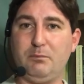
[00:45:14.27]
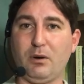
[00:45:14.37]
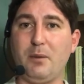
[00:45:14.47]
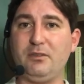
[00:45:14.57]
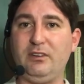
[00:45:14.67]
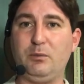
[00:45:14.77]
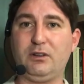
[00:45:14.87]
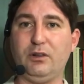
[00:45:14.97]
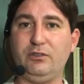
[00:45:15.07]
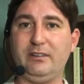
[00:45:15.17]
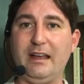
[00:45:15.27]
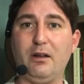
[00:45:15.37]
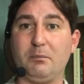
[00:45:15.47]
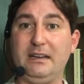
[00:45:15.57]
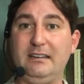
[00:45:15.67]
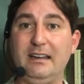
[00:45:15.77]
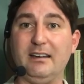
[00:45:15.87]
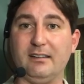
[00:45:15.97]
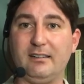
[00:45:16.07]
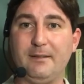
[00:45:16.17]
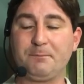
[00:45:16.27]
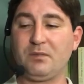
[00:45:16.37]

promised he would close it down, but he didn't.